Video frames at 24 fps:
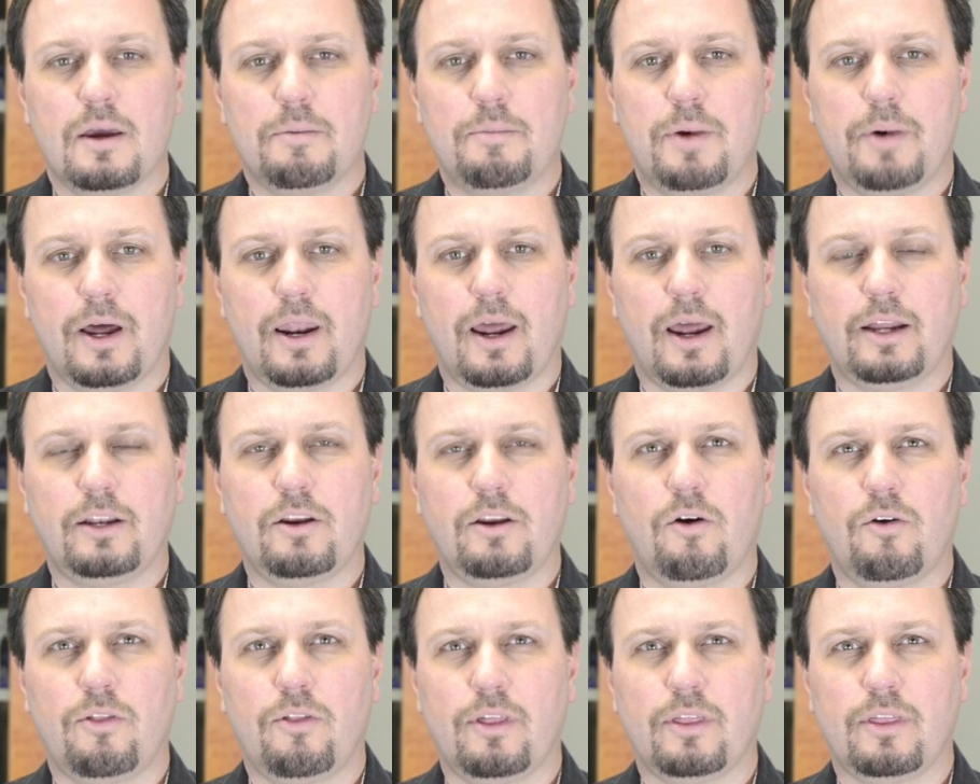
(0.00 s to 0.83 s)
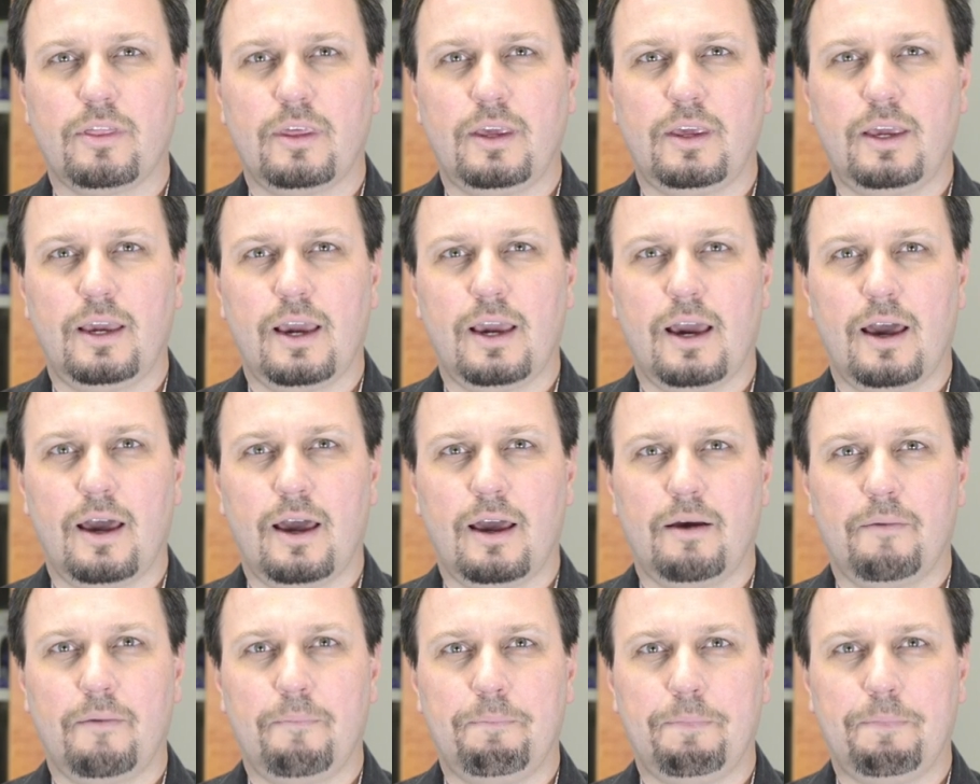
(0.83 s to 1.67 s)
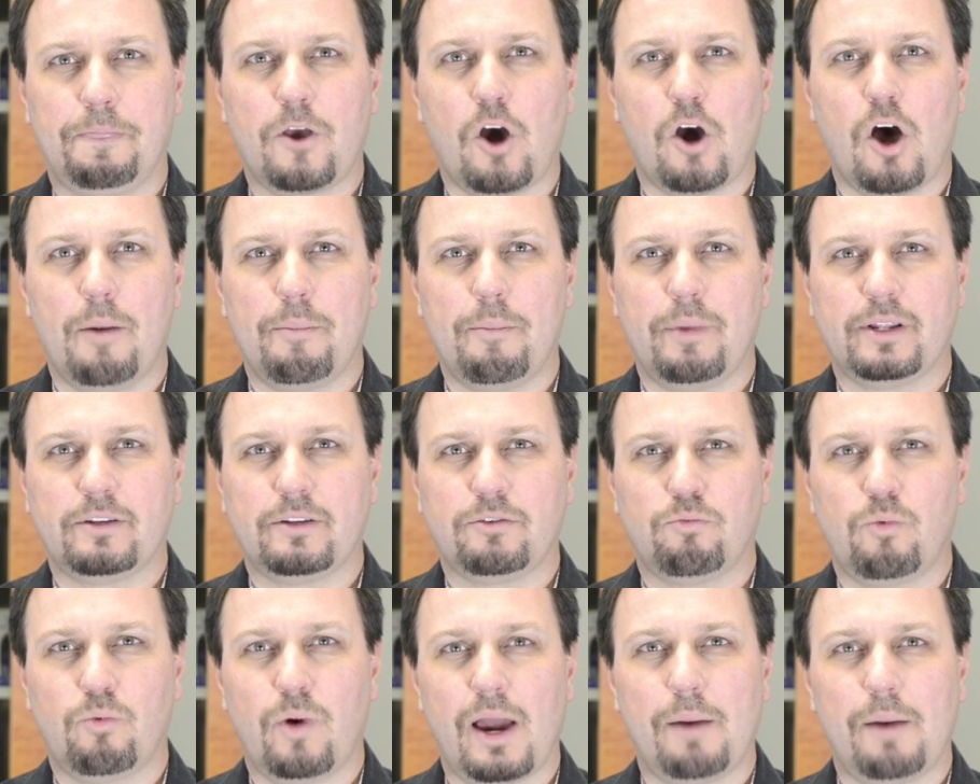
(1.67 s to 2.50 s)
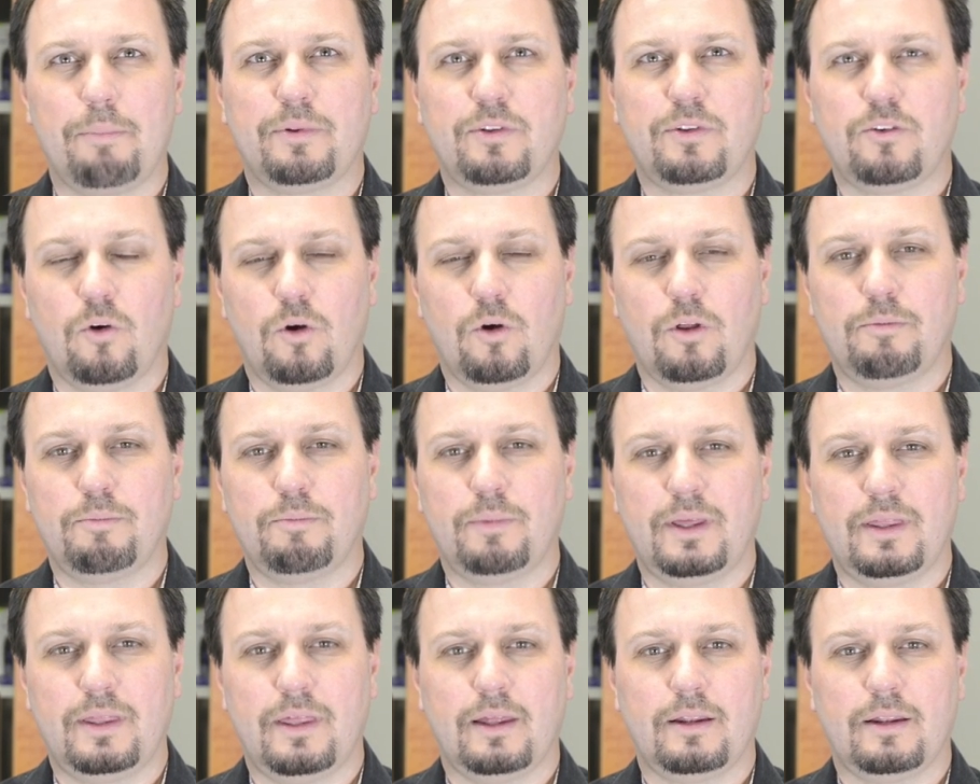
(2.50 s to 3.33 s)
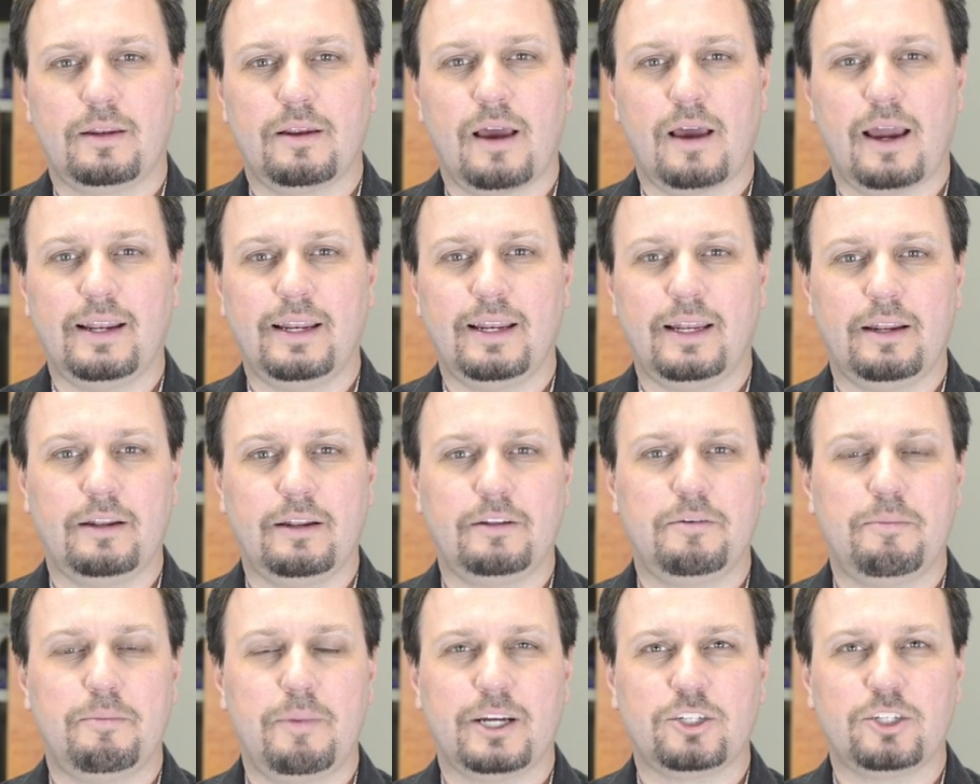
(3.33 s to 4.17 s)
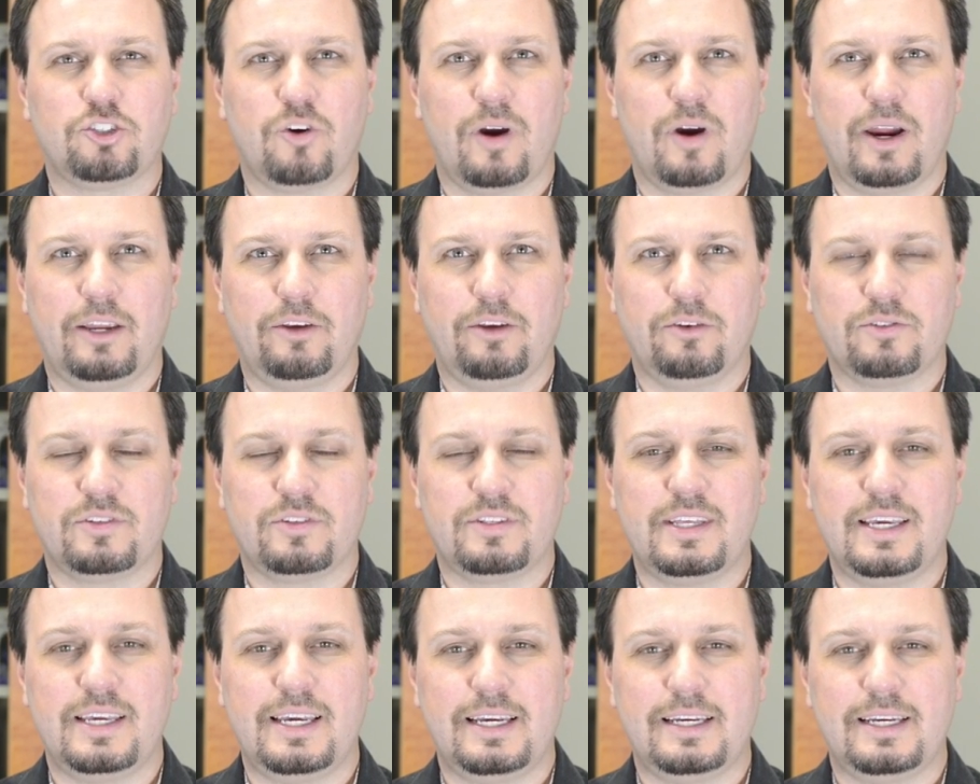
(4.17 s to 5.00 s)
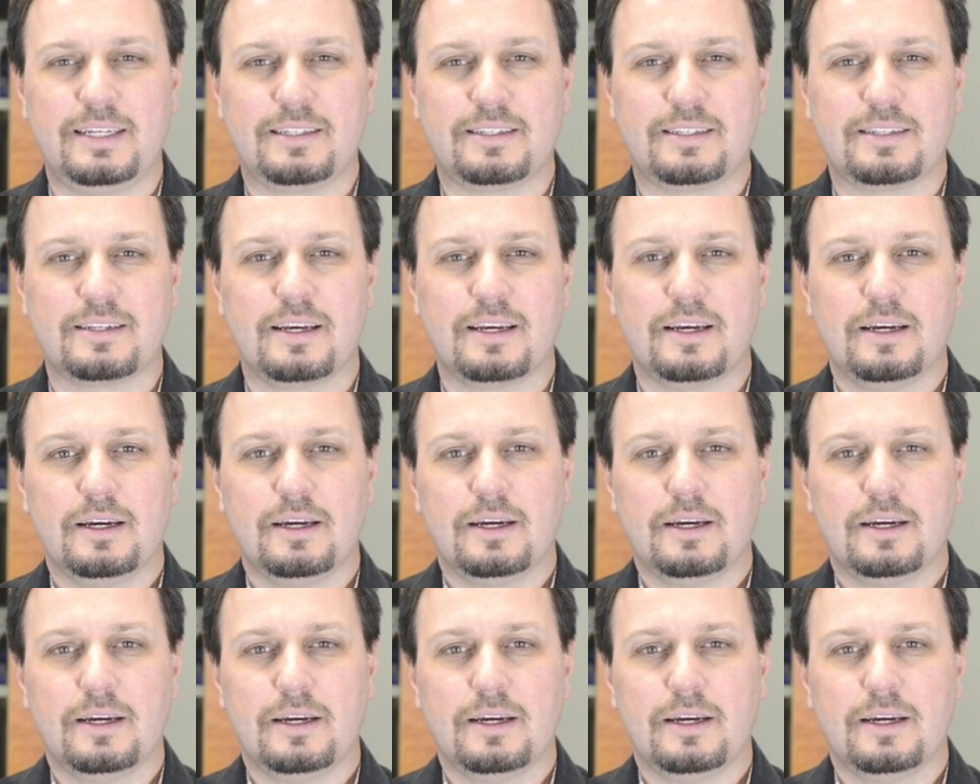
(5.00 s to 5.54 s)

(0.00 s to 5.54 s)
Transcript: But I know that the Comet rep told me that I needed to make sure I use these.